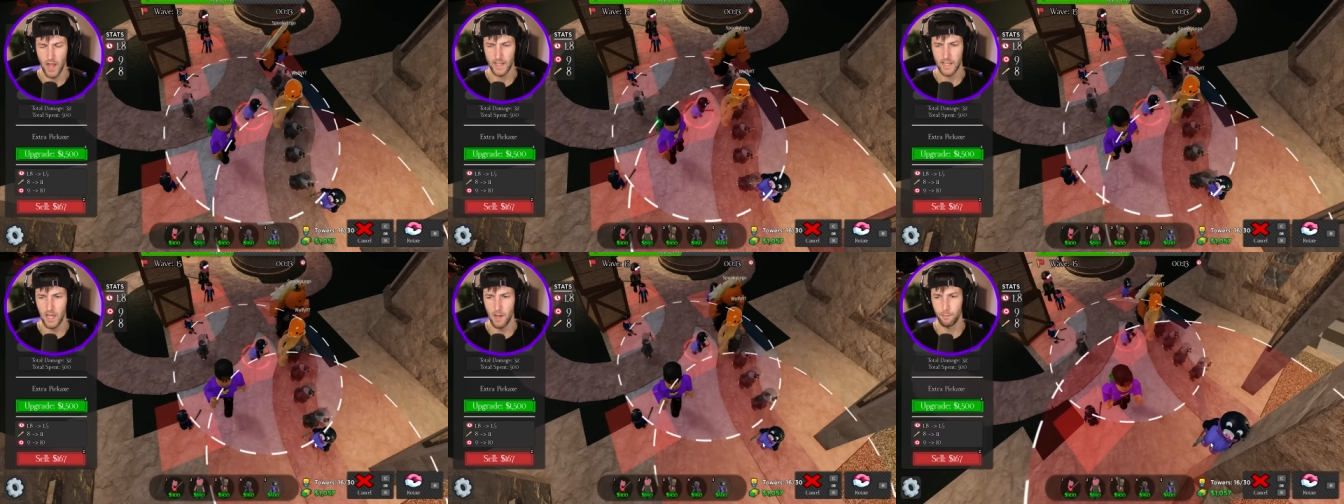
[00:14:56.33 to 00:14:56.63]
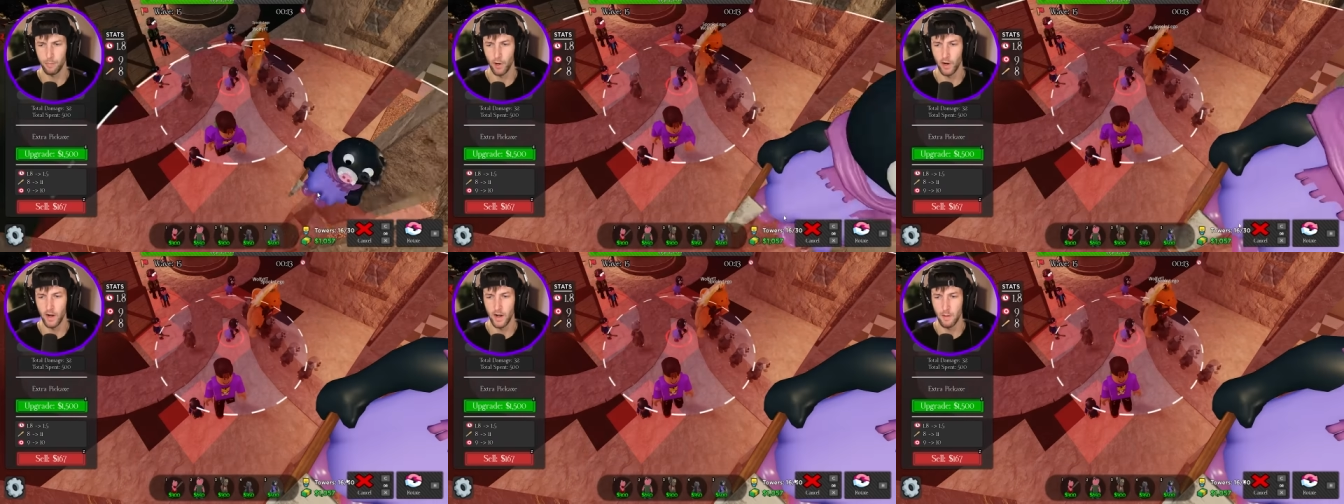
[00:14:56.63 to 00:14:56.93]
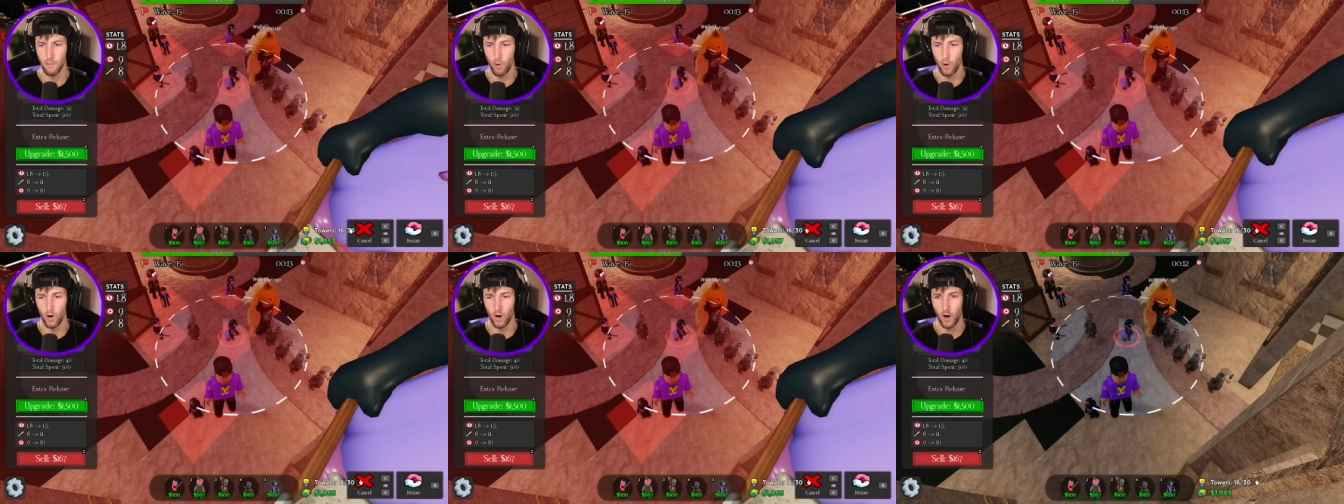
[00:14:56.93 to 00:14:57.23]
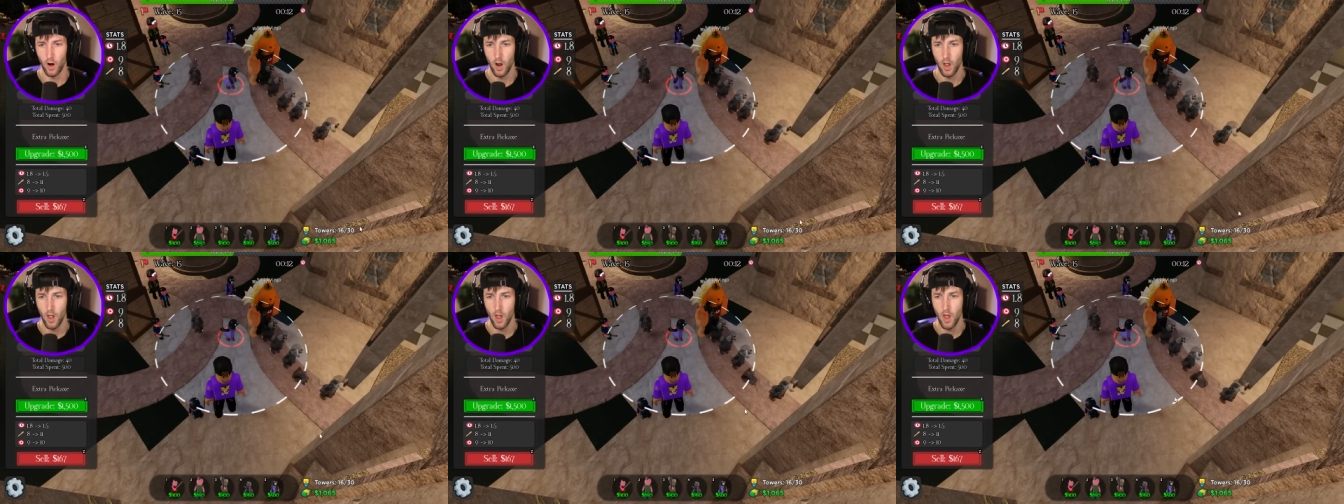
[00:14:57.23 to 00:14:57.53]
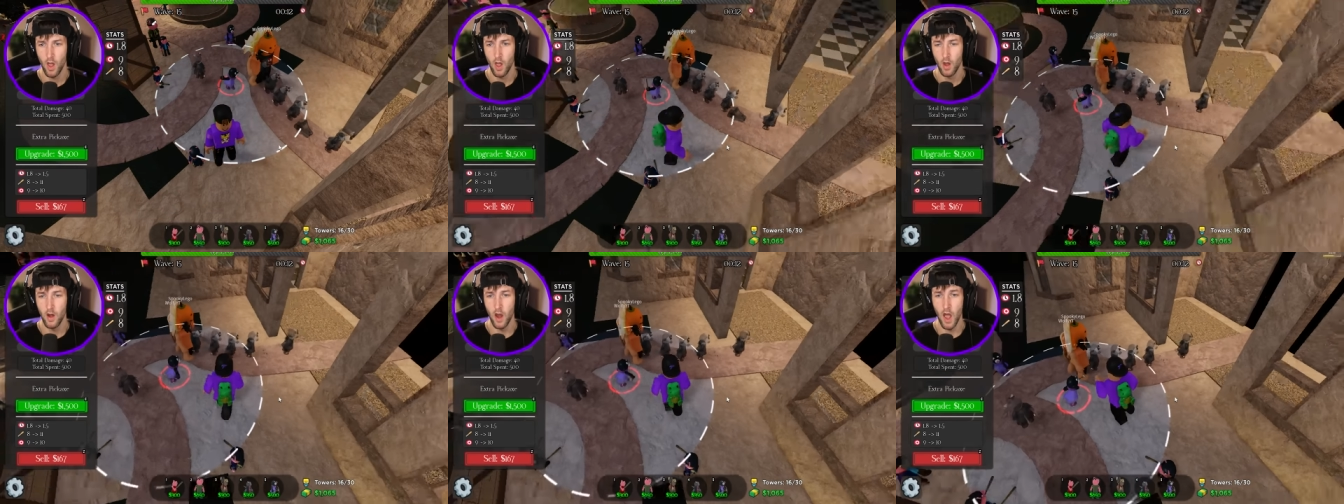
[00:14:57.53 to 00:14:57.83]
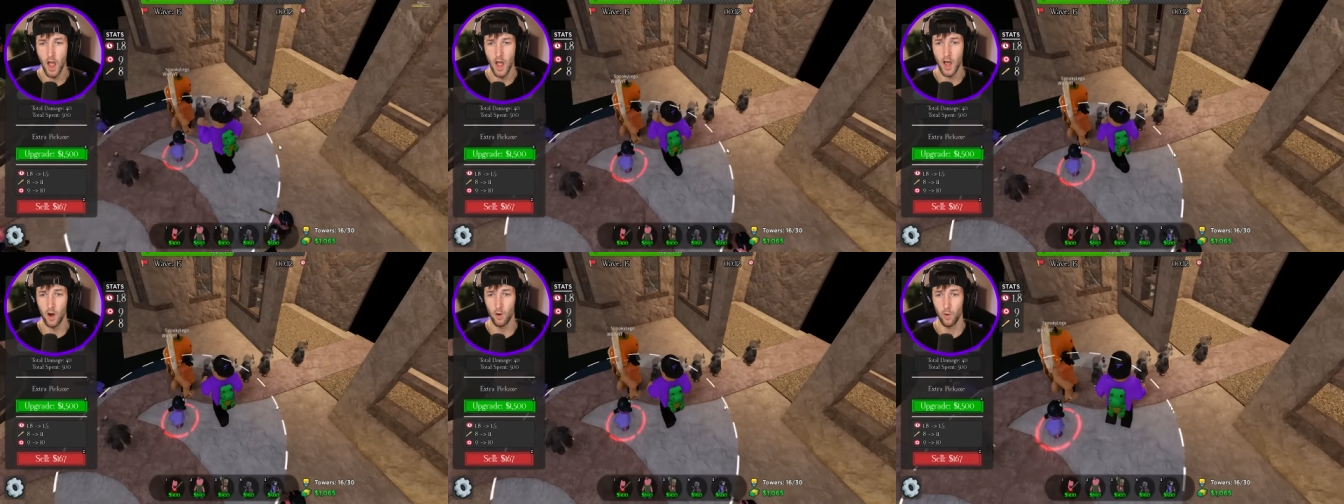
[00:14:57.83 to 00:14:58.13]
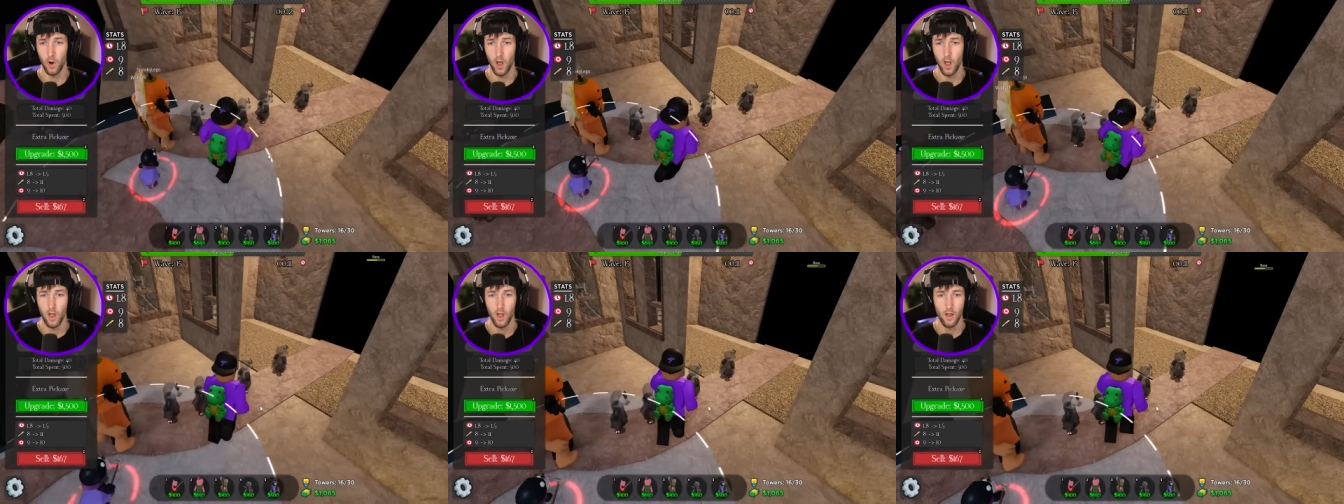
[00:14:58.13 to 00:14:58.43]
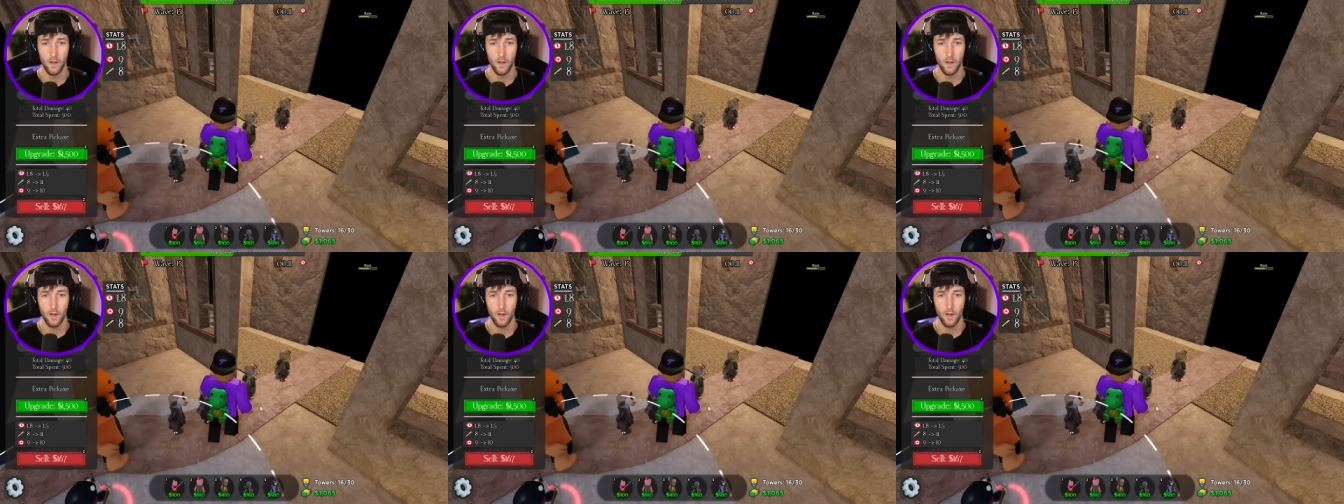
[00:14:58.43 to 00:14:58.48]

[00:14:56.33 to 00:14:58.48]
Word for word: I can't put any more. No!